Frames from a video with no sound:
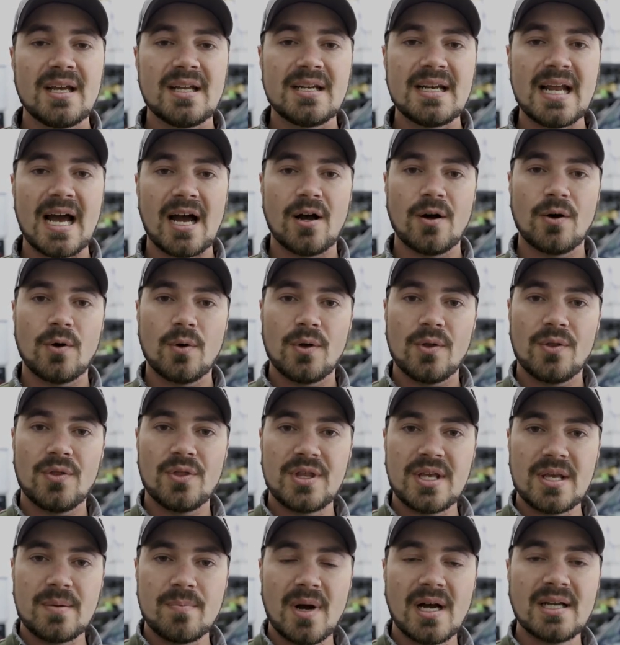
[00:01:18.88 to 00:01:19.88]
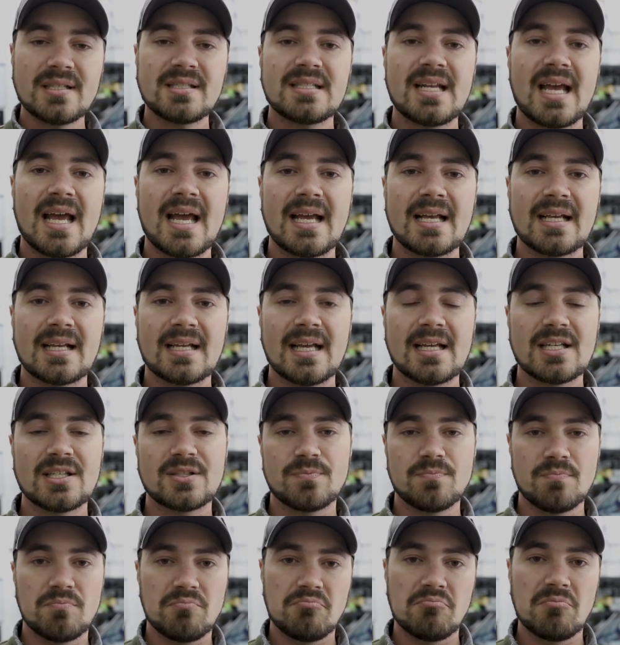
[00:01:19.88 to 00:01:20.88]
Now, the Mustang
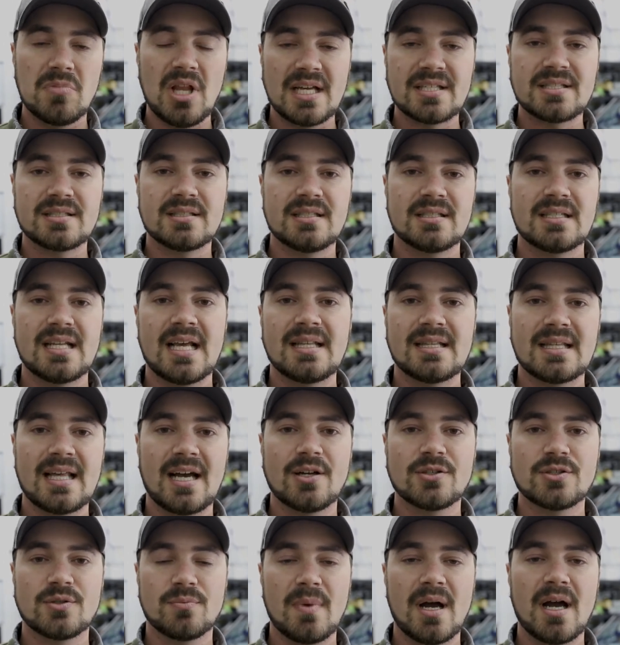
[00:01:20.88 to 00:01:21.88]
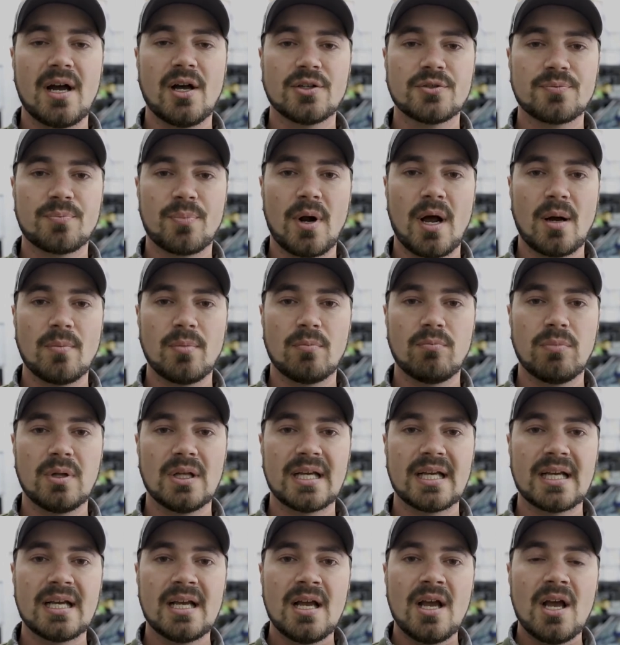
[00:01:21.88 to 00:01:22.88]
has less than 10,000 miles
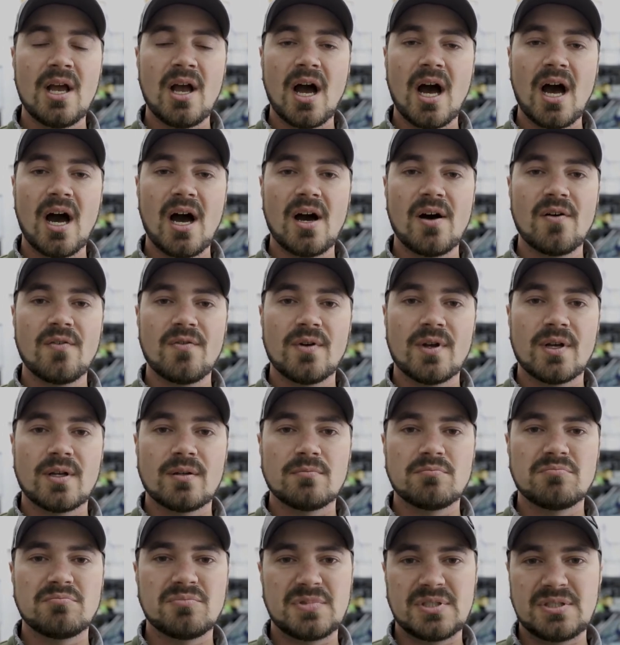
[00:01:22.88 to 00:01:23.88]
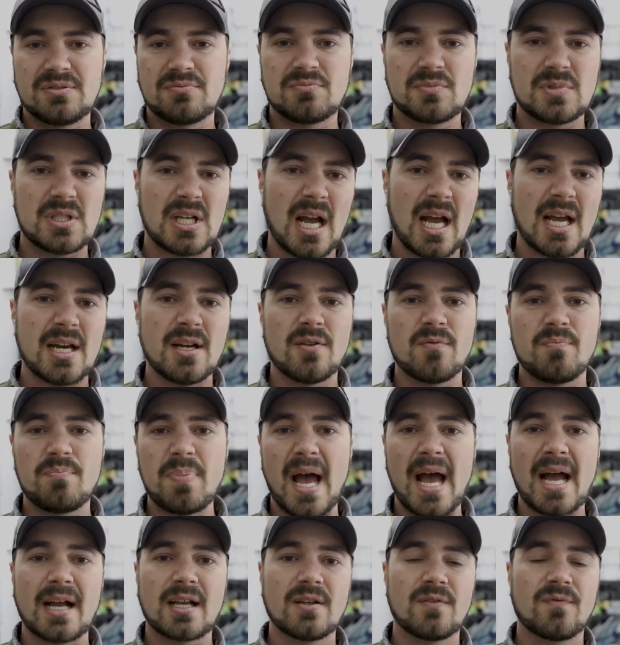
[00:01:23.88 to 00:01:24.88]
probably of kind of
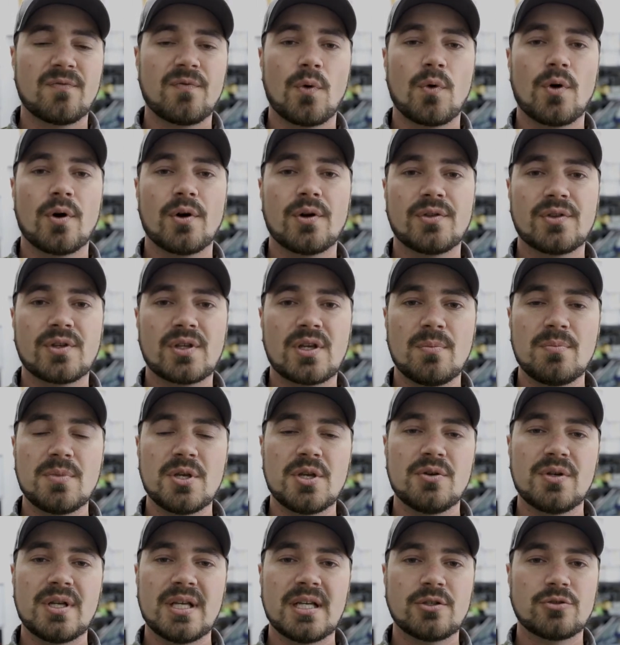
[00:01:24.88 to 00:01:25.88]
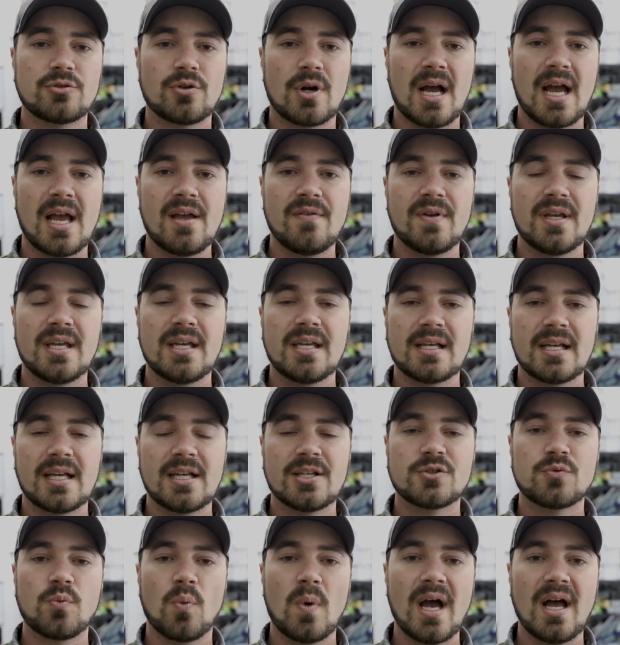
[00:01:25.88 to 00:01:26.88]
back and forth commuting driving
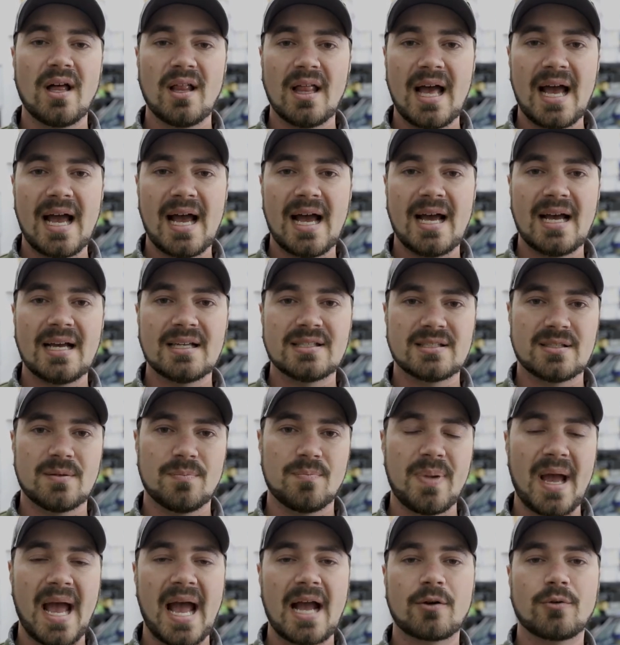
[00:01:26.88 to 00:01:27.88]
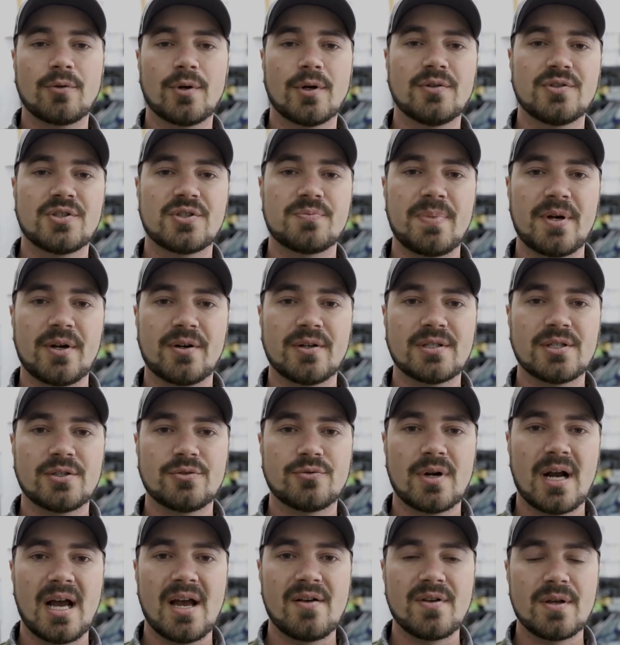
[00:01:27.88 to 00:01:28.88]
as well as some back road spirited
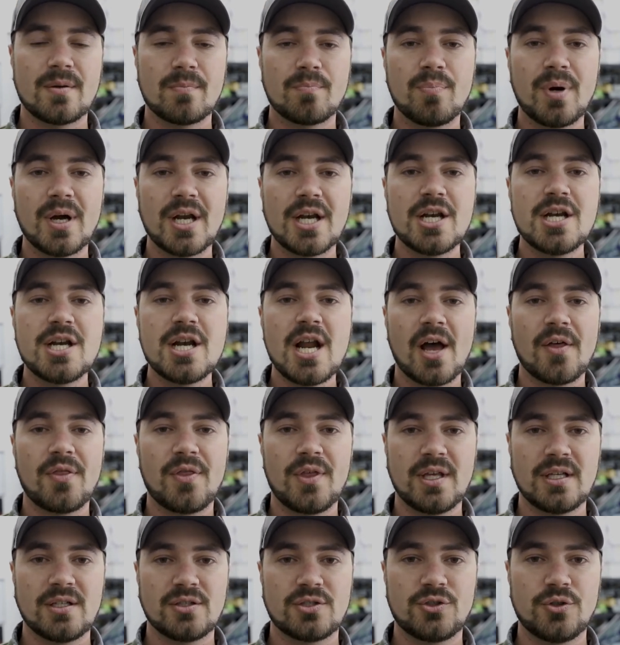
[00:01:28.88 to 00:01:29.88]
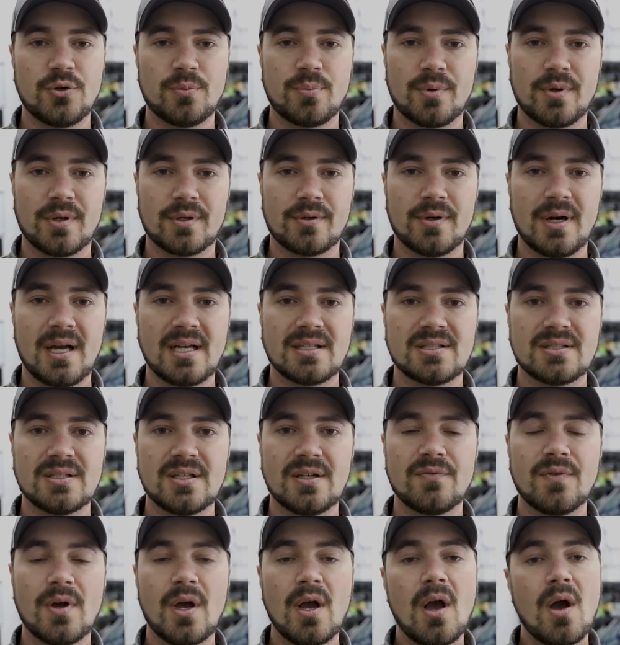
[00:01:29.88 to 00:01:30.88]
driving, but nothing super
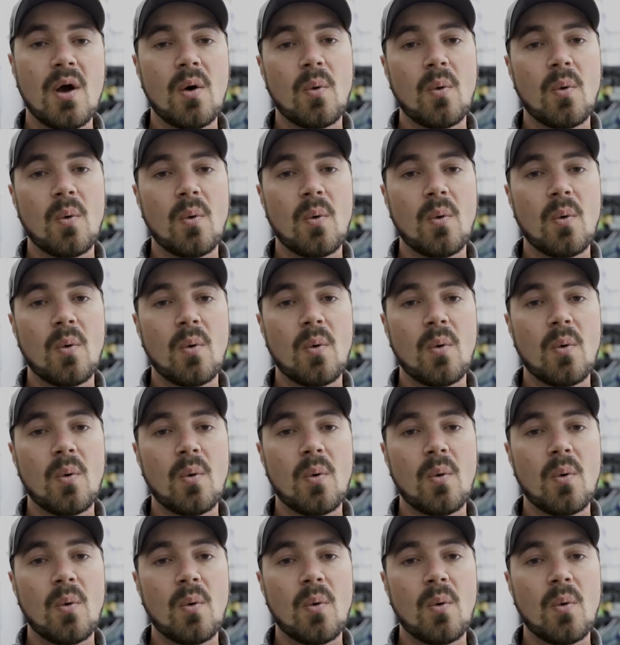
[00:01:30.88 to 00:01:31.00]
aggressive.